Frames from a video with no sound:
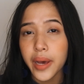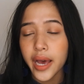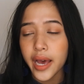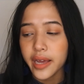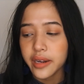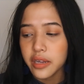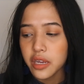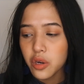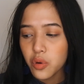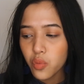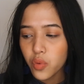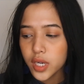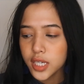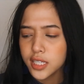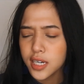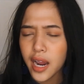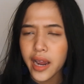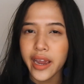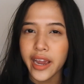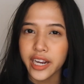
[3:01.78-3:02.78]
pad, in which
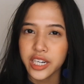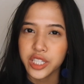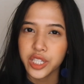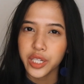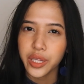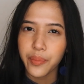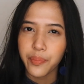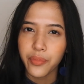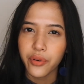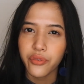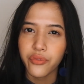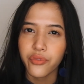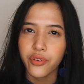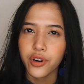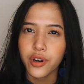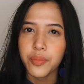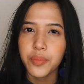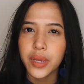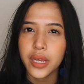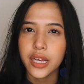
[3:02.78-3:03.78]
I actually
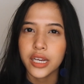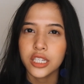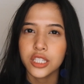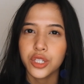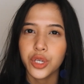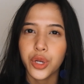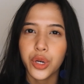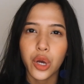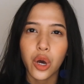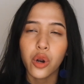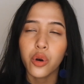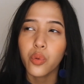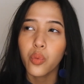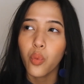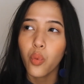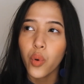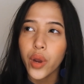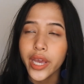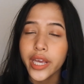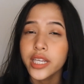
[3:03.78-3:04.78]
prefer because you
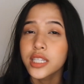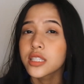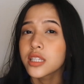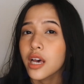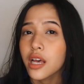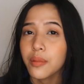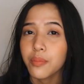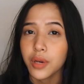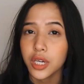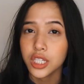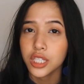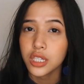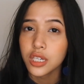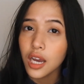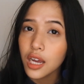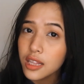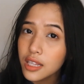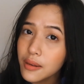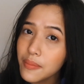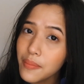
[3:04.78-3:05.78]
don't waste that much
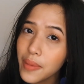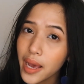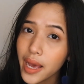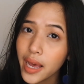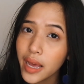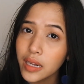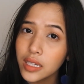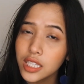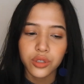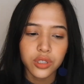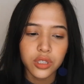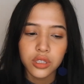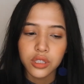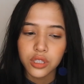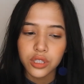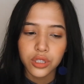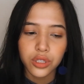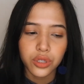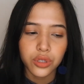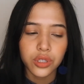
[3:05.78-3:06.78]
cotton pad. You
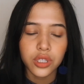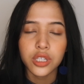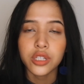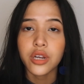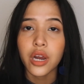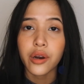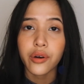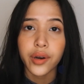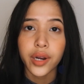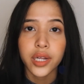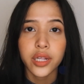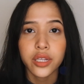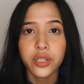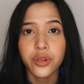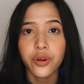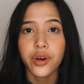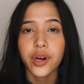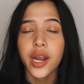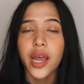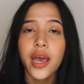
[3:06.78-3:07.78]
just use it directly
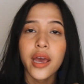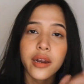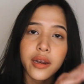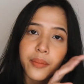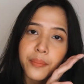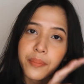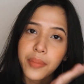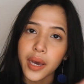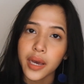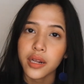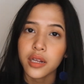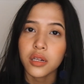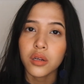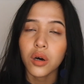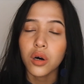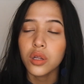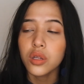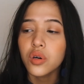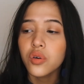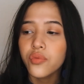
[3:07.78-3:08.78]
to your hand and pat it
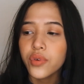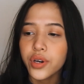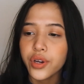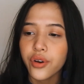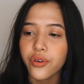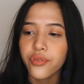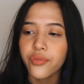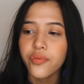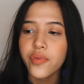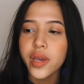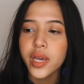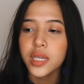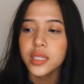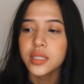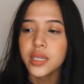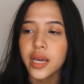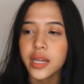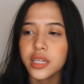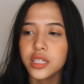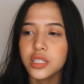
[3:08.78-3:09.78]
all over your
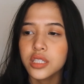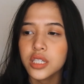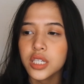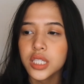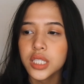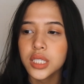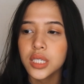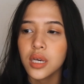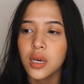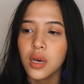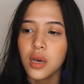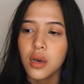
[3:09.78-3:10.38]
face, and it just